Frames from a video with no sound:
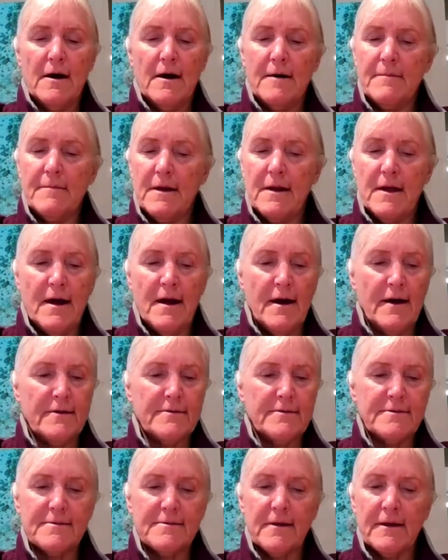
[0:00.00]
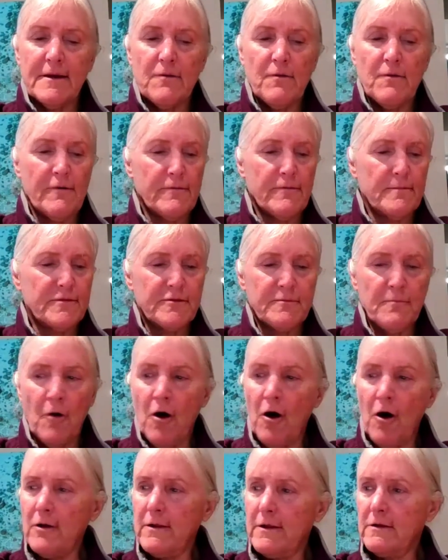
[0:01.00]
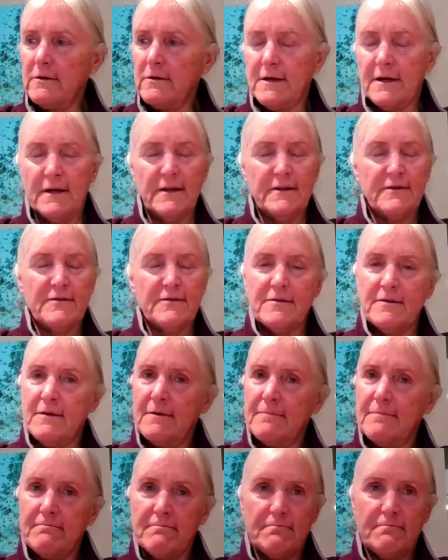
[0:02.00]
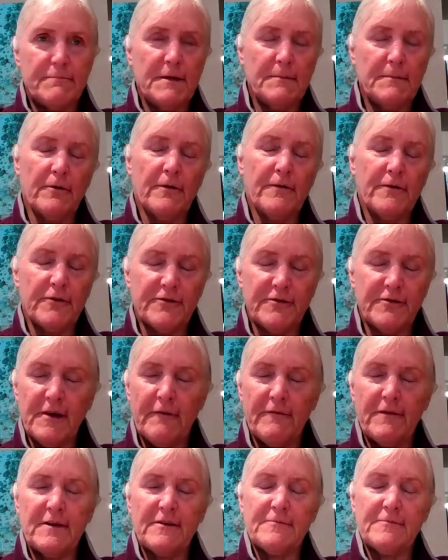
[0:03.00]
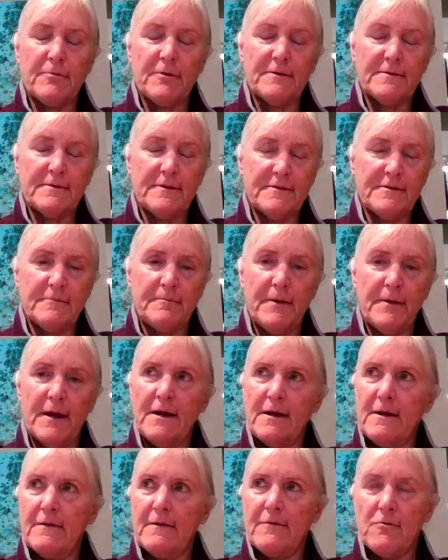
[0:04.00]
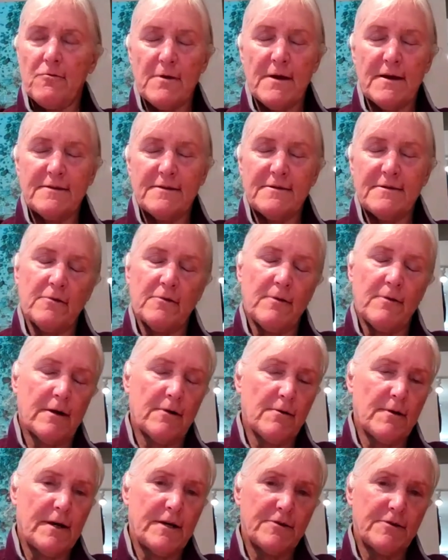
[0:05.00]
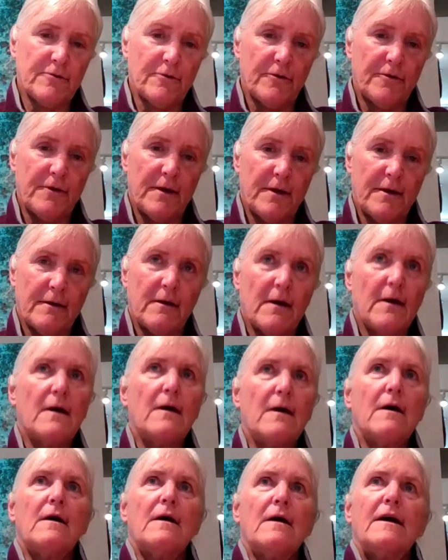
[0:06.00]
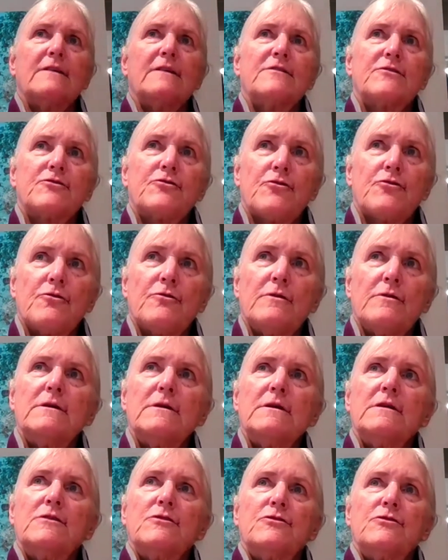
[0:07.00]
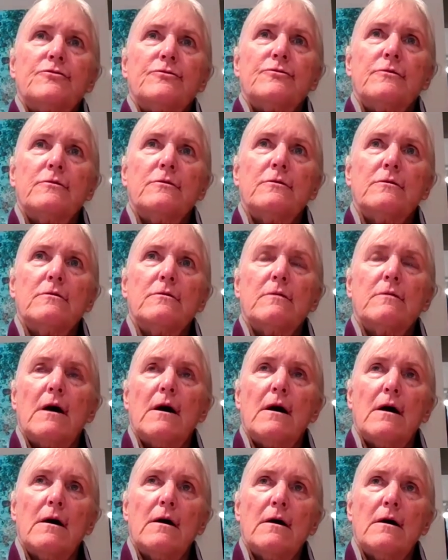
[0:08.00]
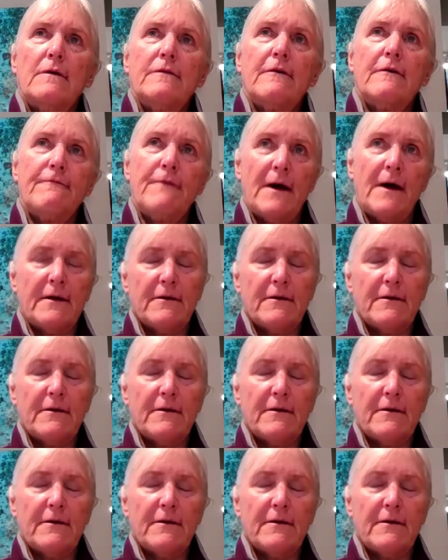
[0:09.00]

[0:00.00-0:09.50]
It has anywhere from small little kids to people in their 70s participating, either racing or recreational thing. It's turned into the